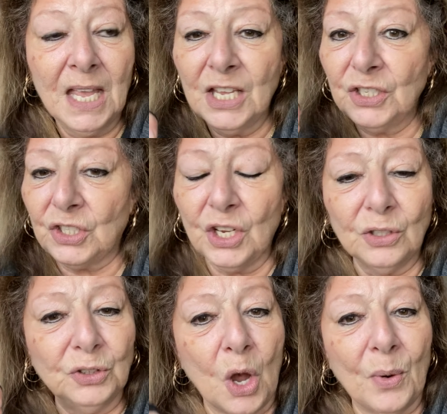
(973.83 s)

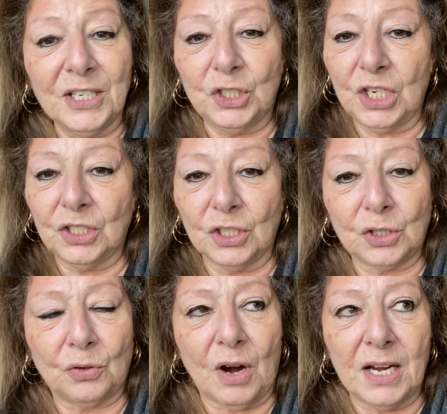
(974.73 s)
still knowing Jesus
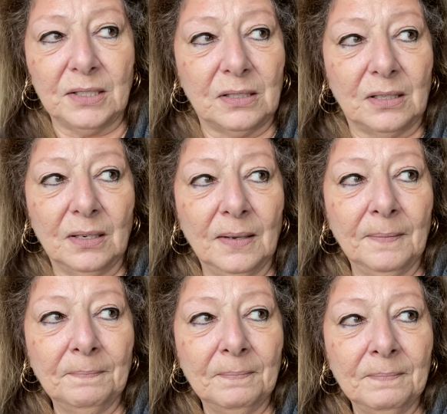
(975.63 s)
Christ.
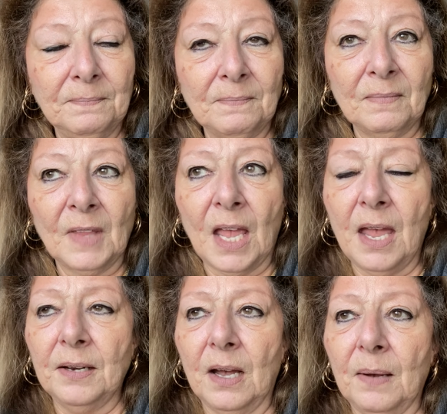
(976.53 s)

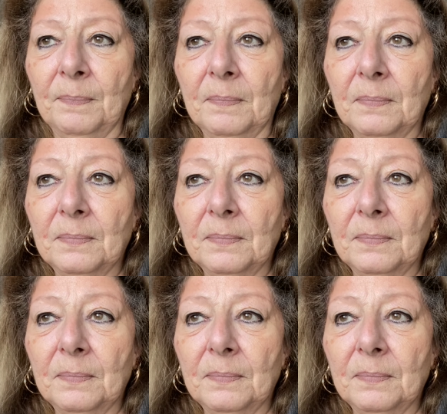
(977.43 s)
And um,